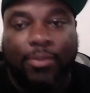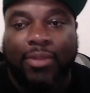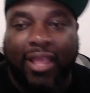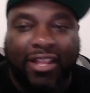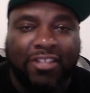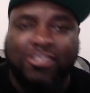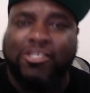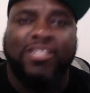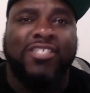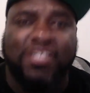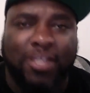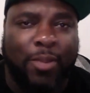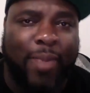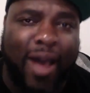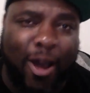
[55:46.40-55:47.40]
This
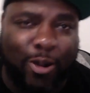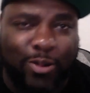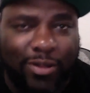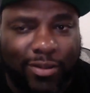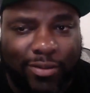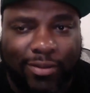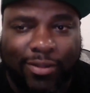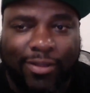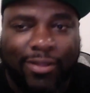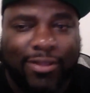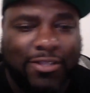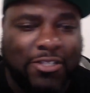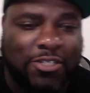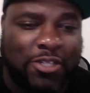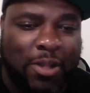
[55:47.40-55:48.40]
isn't about
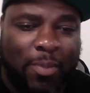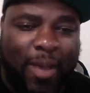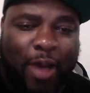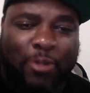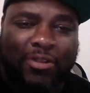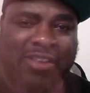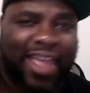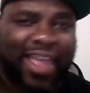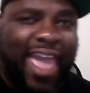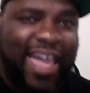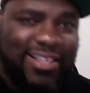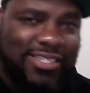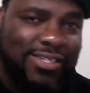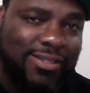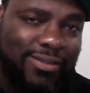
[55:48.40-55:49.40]
that.
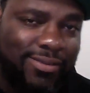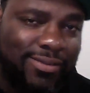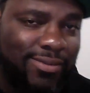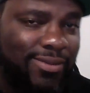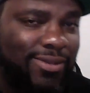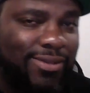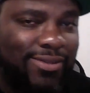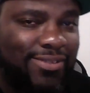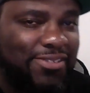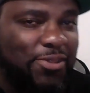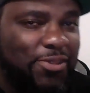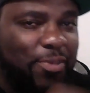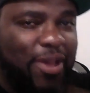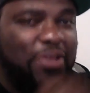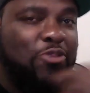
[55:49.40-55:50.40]

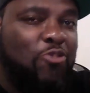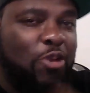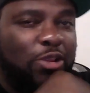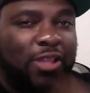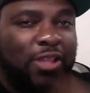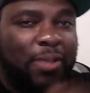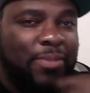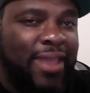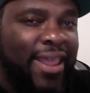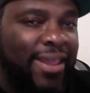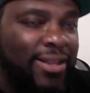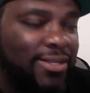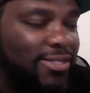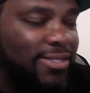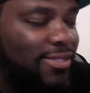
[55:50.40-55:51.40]
It's about the roll-up
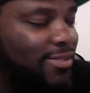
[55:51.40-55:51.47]
dance.